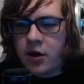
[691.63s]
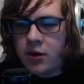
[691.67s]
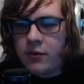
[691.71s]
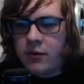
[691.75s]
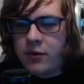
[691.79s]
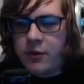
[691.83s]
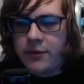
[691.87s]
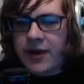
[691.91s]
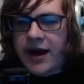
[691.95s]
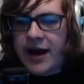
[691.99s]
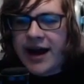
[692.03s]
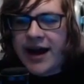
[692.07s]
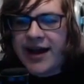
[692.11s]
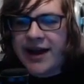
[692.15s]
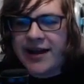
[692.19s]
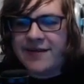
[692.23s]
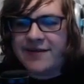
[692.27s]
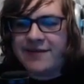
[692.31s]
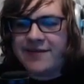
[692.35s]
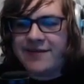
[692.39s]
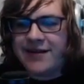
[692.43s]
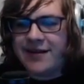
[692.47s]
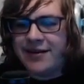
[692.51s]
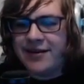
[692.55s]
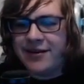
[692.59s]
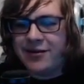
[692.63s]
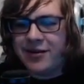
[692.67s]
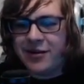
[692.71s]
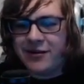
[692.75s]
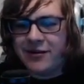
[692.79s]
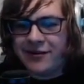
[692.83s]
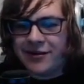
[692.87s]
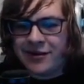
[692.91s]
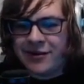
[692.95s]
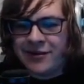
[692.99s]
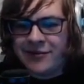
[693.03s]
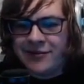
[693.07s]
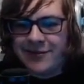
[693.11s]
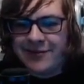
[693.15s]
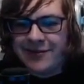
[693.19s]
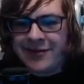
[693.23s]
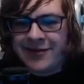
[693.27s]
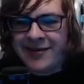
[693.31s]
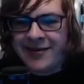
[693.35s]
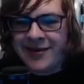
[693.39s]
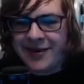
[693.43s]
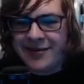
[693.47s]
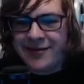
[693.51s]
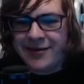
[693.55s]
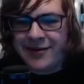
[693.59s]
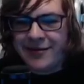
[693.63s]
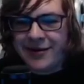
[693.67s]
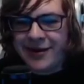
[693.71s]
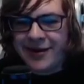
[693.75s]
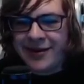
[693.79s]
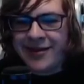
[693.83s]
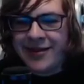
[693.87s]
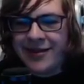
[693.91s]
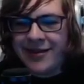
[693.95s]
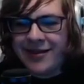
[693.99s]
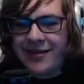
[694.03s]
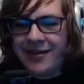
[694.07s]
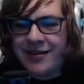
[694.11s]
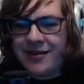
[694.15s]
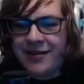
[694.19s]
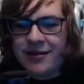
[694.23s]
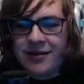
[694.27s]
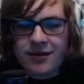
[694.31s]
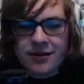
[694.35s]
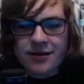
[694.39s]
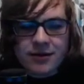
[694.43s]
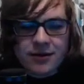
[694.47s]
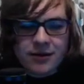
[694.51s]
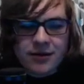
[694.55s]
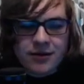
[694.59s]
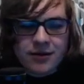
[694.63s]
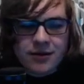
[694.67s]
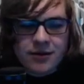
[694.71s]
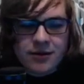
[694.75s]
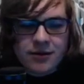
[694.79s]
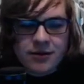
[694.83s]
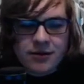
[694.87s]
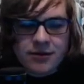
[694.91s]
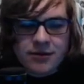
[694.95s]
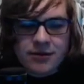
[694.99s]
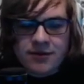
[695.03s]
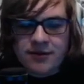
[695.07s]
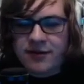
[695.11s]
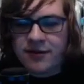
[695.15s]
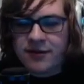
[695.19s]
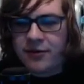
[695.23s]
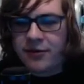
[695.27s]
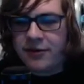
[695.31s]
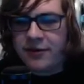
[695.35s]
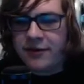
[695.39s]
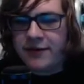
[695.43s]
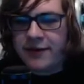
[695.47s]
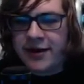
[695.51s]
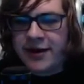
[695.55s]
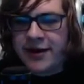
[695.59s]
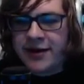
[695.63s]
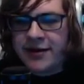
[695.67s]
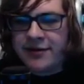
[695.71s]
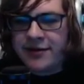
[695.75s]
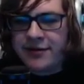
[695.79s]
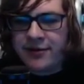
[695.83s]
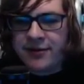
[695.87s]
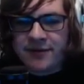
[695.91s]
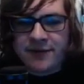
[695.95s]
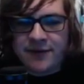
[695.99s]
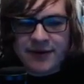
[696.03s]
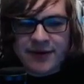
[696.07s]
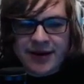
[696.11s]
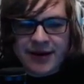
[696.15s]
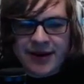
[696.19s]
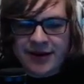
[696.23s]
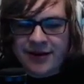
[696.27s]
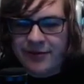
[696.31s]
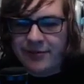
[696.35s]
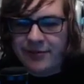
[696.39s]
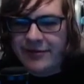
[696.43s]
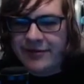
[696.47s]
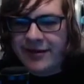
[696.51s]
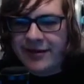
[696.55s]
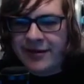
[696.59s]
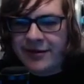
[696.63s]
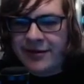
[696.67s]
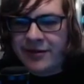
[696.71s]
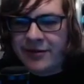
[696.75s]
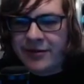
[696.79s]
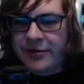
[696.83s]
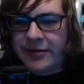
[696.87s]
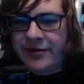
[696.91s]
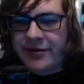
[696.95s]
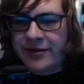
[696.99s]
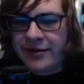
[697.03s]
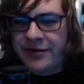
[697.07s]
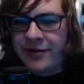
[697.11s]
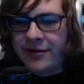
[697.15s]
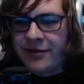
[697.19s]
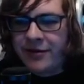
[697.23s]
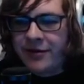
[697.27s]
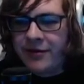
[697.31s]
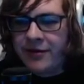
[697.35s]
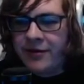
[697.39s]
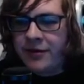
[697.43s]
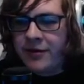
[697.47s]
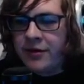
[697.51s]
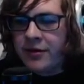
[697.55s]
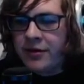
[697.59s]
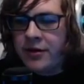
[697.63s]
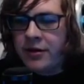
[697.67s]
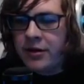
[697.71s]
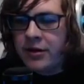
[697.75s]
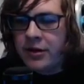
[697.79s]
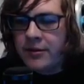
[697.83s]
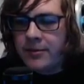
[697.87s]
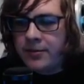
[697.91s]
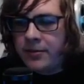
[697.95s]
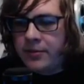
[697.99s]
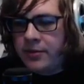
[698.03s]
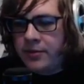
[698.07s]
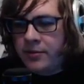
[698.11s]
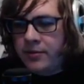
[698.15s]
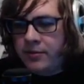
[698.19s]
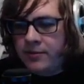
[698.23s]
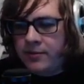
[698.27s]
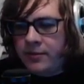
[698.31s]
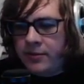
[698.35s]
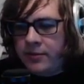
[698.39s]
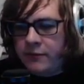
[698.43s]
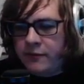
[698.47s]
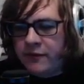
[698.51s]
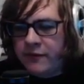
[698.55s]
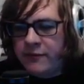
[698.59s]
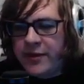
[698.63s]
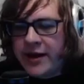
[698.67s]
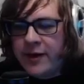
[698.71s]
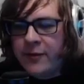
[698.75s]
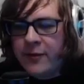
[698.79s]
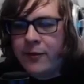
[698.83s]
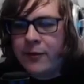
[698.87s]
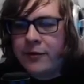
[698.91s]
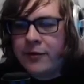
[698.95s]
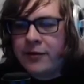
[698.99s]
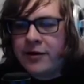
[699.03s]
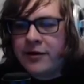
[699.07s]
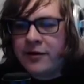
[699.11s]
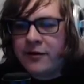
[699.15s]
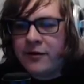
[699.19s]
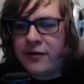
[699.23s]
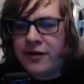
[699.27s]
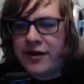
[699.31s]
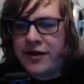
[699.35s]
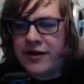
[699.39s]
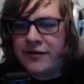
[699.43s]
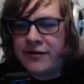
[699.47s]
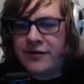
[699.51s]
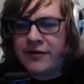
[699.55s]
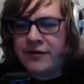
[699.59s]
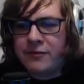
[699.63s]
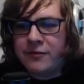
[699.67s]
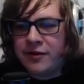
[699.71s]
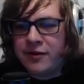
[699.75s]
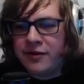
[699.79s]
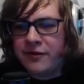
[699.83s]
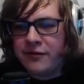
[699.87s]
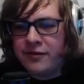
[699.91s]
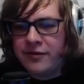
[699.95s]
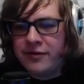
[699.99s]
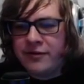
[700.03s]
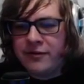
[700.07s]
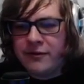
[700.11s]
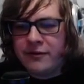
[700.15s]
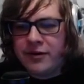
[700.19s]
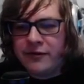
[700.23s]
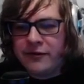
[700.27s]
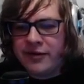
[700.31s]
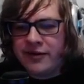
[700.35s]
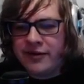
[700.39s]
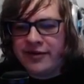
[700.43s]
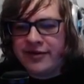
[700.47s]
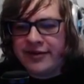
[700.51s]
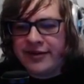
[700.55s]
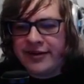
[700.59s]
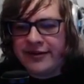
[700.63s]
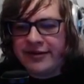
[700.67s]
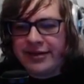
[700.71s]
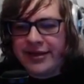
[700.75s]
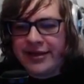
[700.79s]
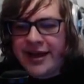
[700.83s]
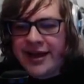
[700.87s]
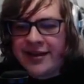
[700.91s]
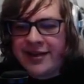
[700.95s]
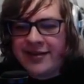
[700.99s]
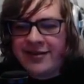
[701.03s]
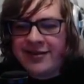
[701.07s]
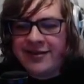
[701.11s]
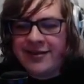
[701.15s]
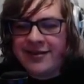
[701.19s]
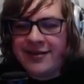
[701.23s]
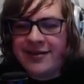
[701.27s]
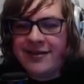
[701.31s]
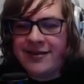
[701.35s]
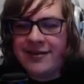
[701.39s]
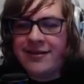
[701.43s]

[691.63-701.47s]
Oh, I didn't let go of R. Whoops, that's my bad. Totally fine, no big deal, no big deal. With Bat Warrior, you don't want to run to these lights.